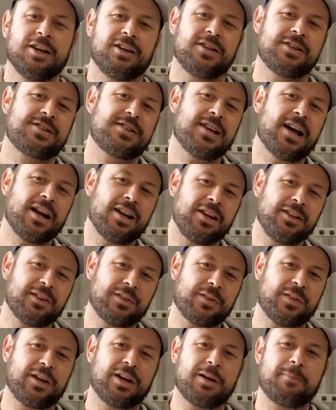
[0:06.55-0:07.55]
You're starting
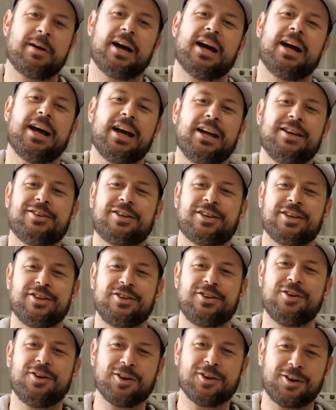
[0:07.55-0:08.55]
to think about how you can
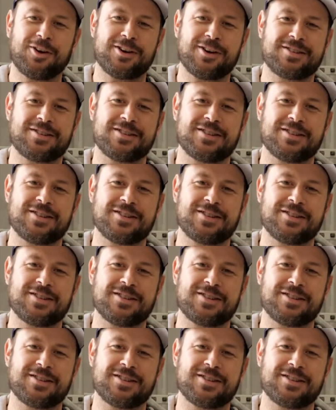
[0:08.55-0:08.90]
utilise